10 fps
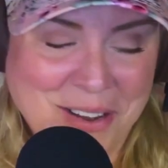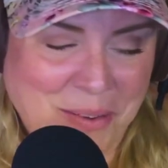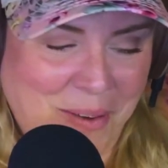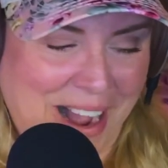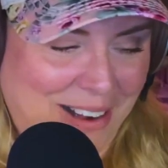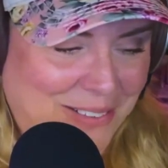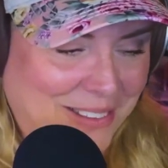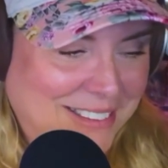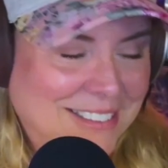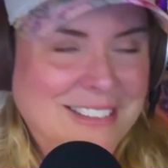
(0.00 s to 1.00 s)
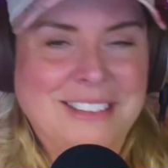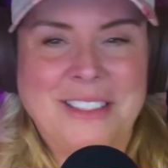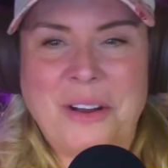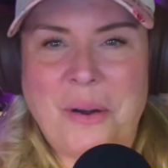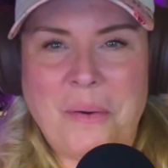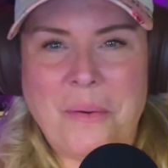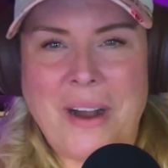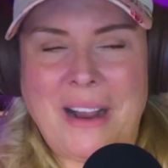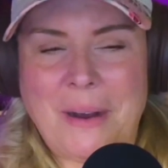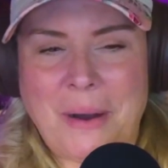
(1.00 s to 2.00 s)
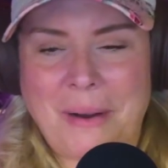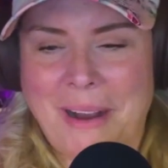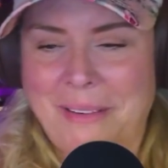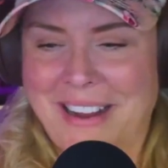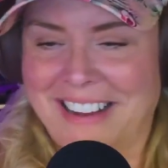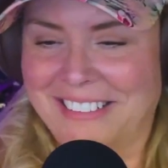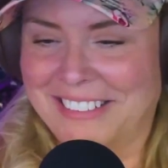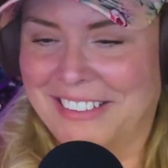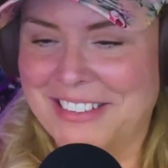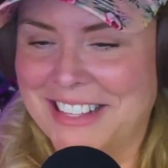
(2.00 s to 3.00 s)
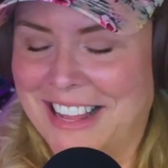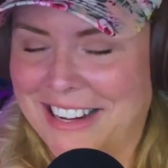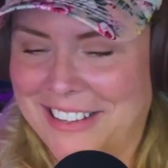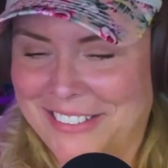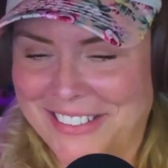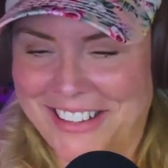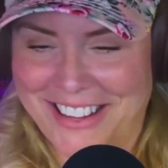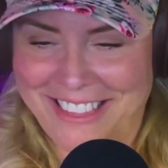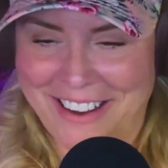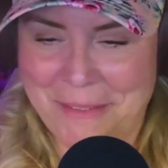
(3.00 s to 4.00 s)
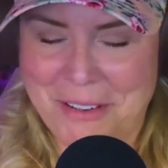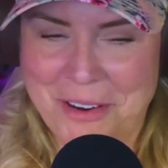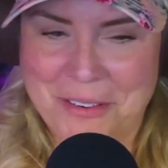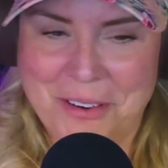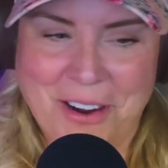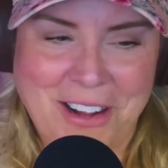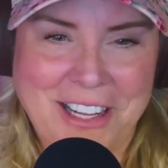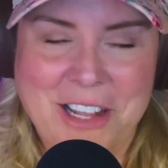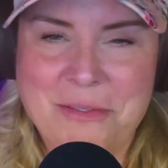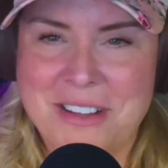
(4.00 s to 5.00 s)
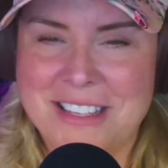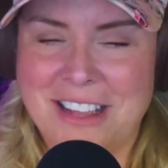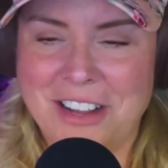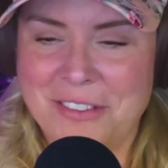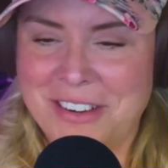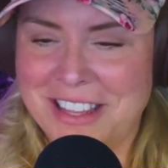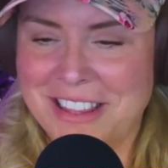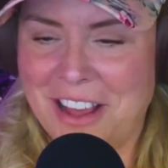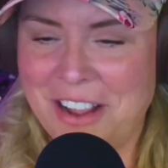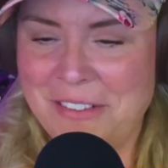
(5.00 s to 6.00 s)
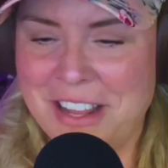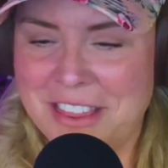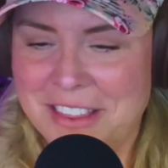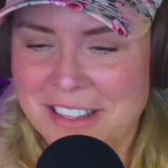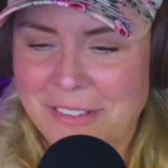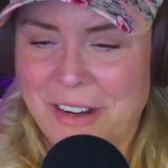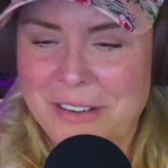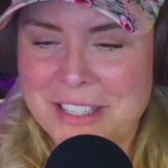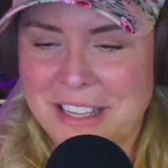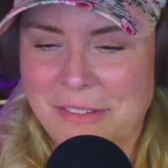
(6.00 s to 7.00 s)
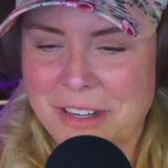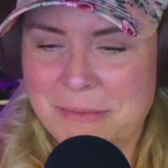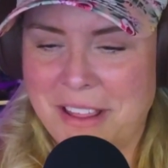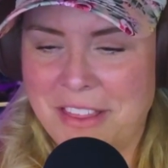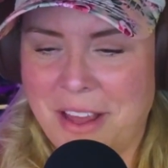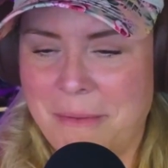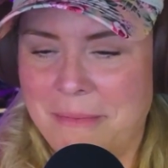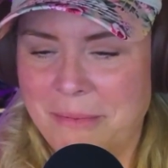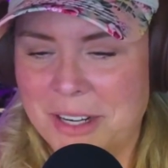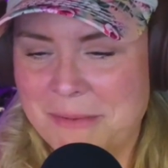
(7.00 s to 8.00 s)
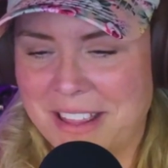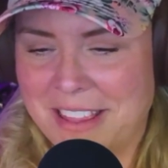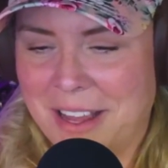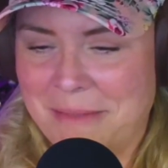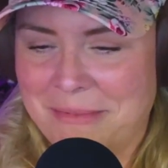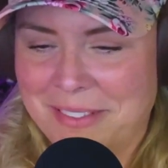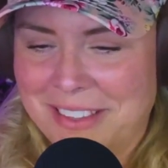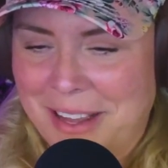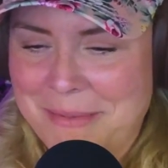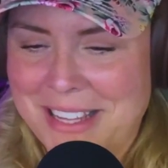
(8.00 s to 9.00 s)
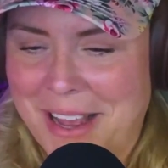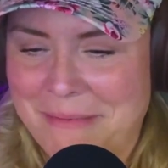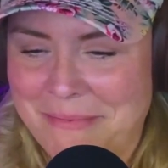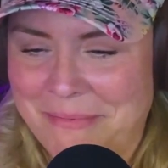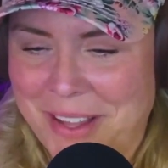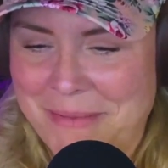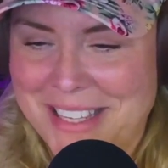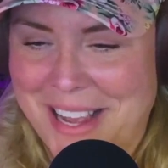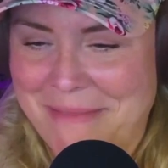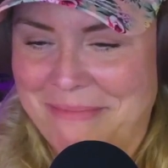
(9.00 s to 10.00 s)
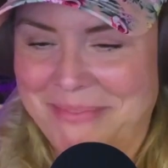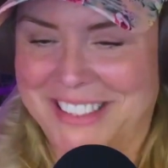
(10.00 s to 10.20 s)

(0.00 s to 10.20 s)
Wow. Wow. There was a lot going on there, but overall it was I'll give it a where was it? Where's my thumb? Where's my thumb? Thumbs up. Thumbs up.